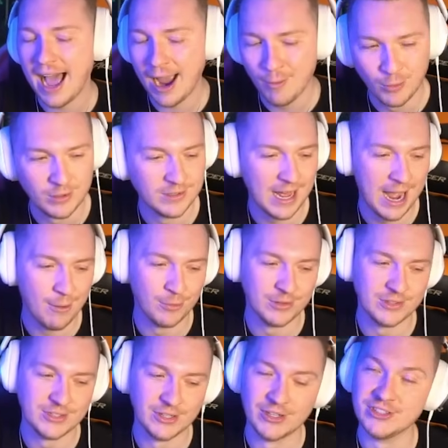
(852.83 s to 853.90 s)
I
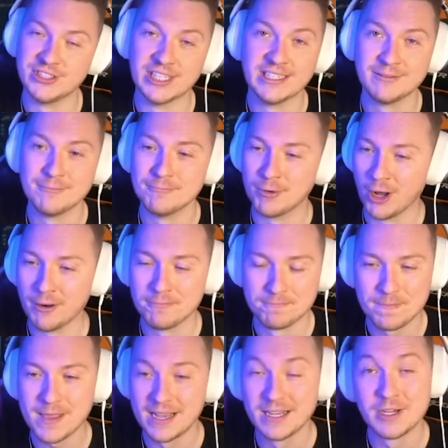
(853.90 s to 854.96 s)
wouldn't touch it. But
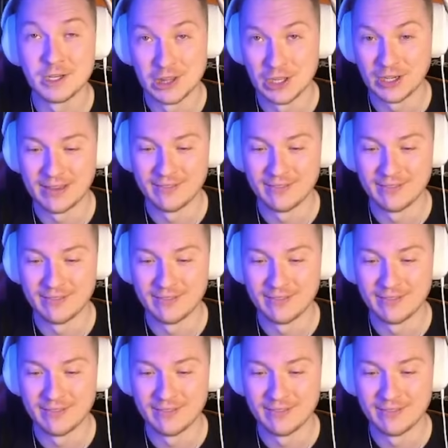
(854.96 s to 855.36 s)
good